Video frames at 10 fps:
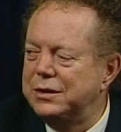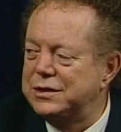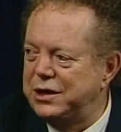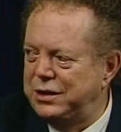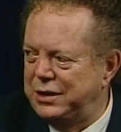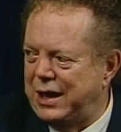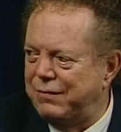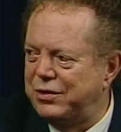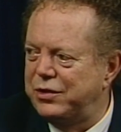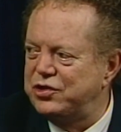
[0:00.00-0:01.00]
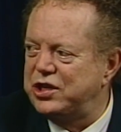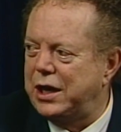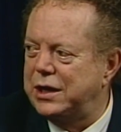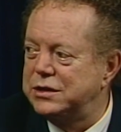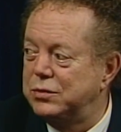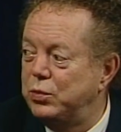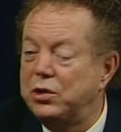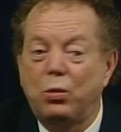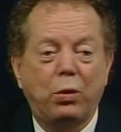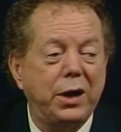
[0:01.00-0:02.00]
And he'll say, You can have another chance.
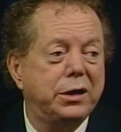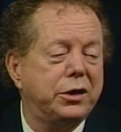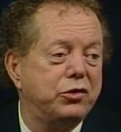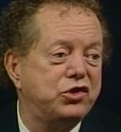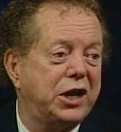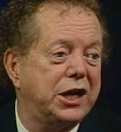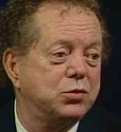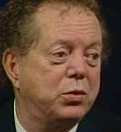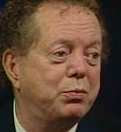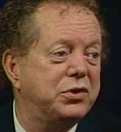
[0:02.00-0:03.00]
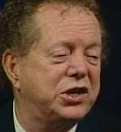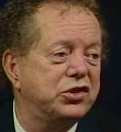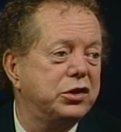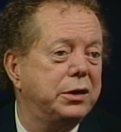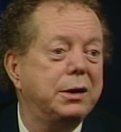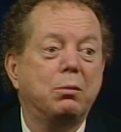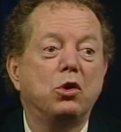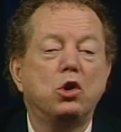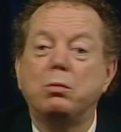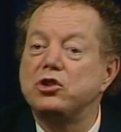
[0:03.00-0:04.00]
And we don't want another chance. We're petitioning him.